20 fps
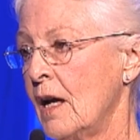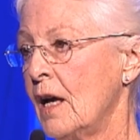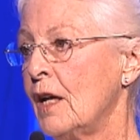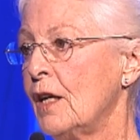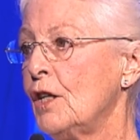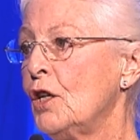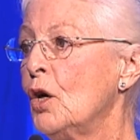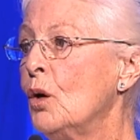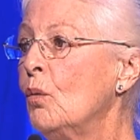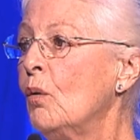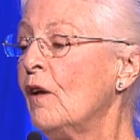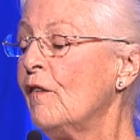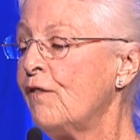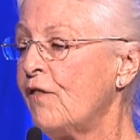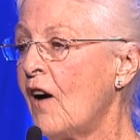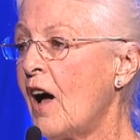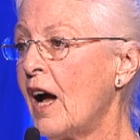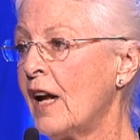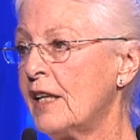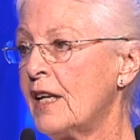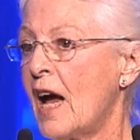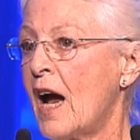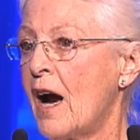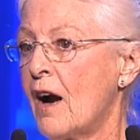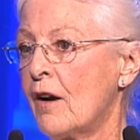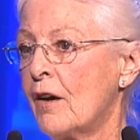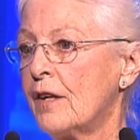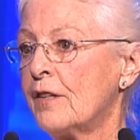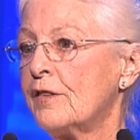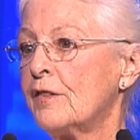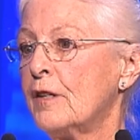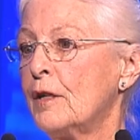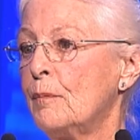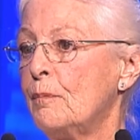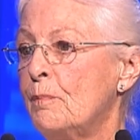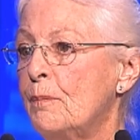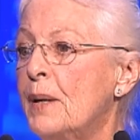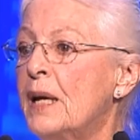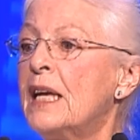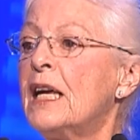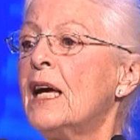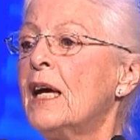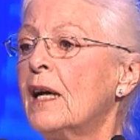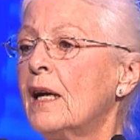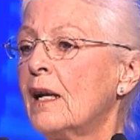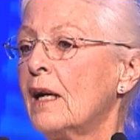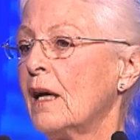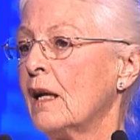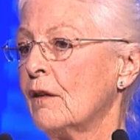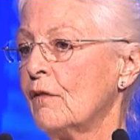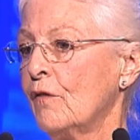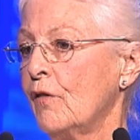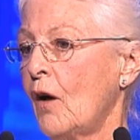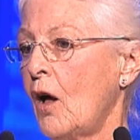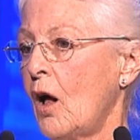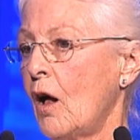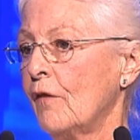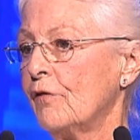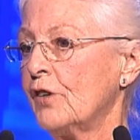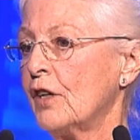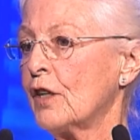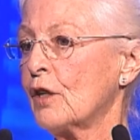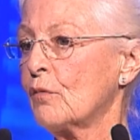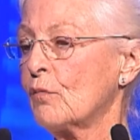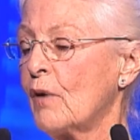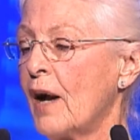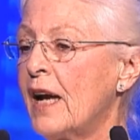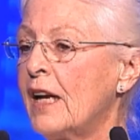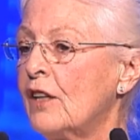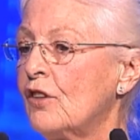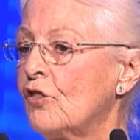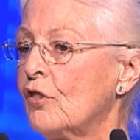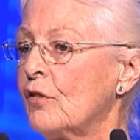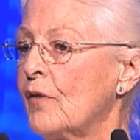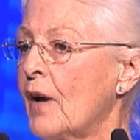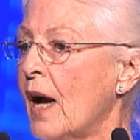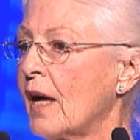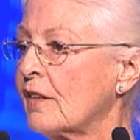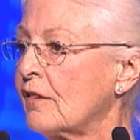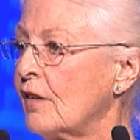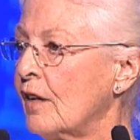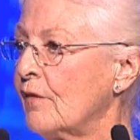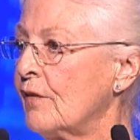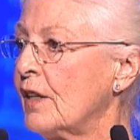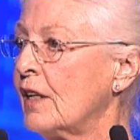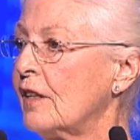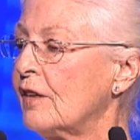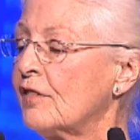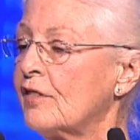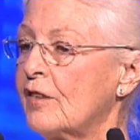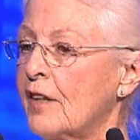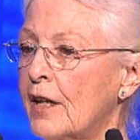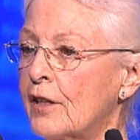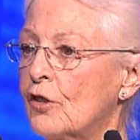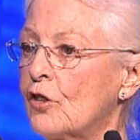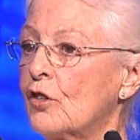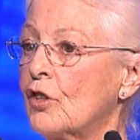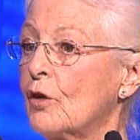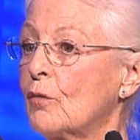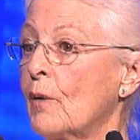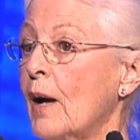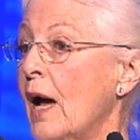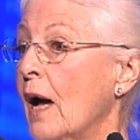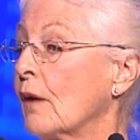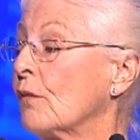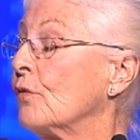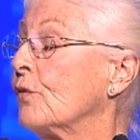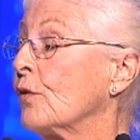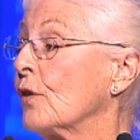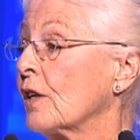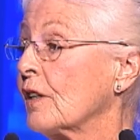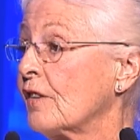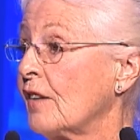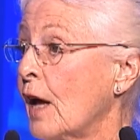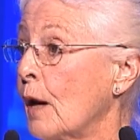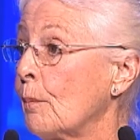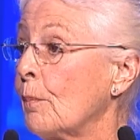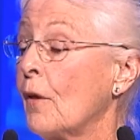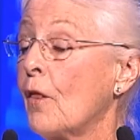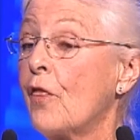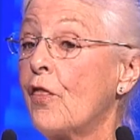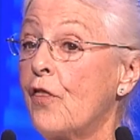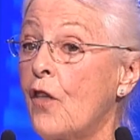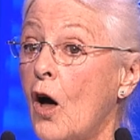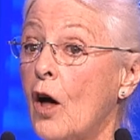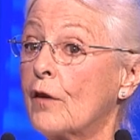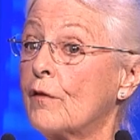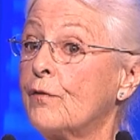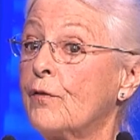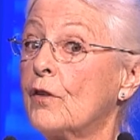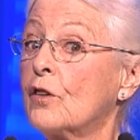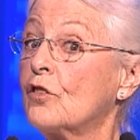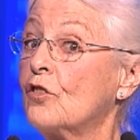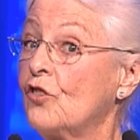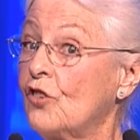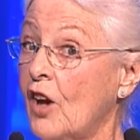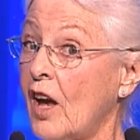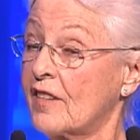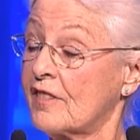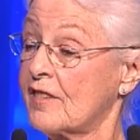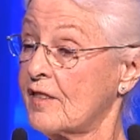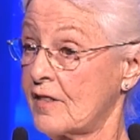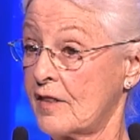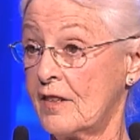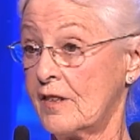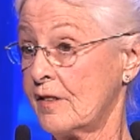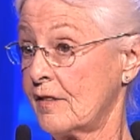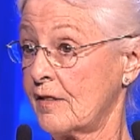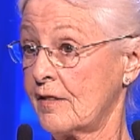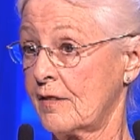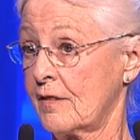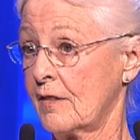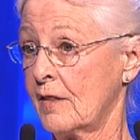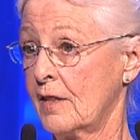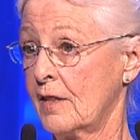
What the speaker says: You will find Harrison being involved in a range of activities centered around, for example, thoughtful justice.